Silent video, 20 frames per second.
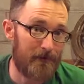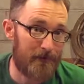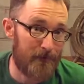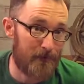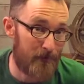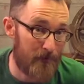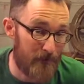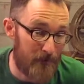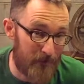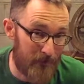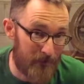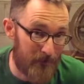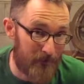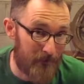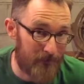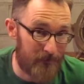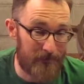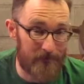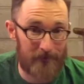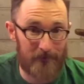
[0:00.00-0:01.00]
in a
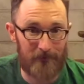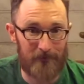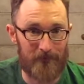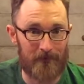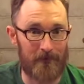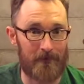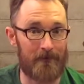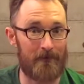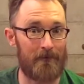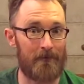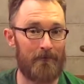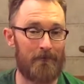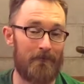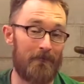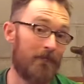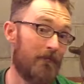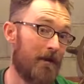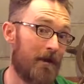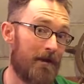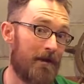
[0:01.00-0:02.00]
boatyard or
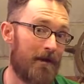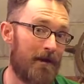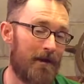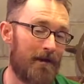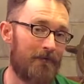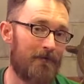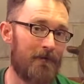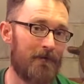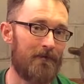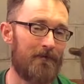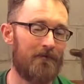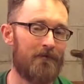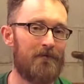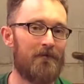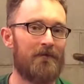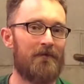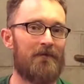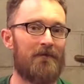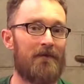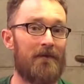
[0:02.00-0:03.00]
may not have all the
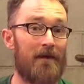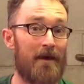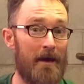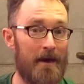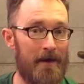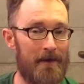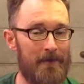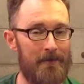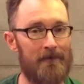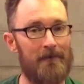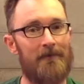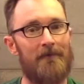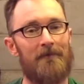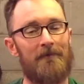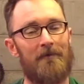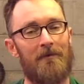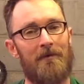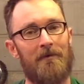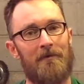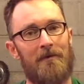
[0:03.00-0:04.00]
tools handy,
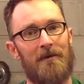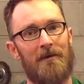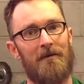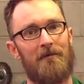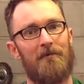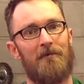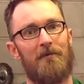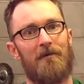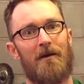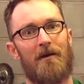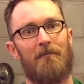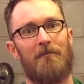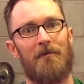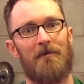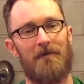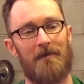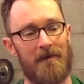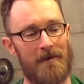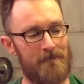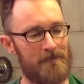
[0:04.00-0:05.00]
so I want to give you a couple
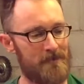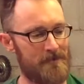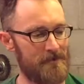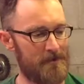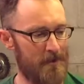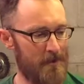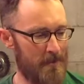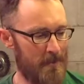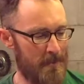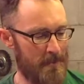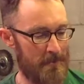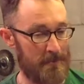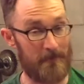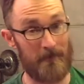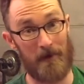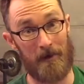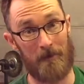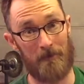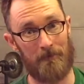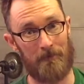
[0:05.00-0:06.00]
tips
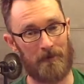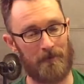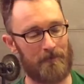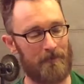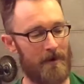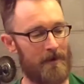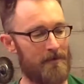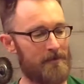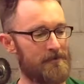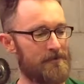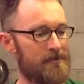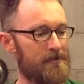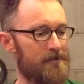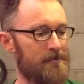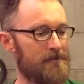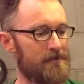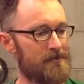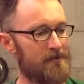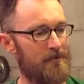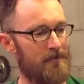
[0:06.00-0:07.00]
to help your
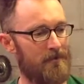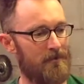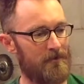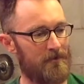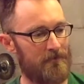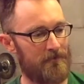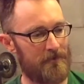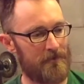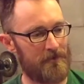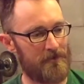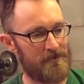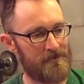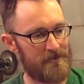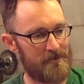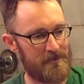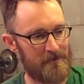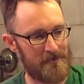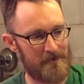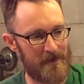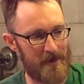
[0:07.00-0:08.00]
process.
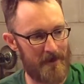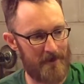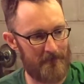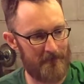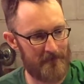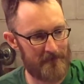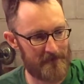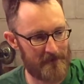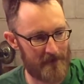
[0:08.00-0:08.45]
First is have a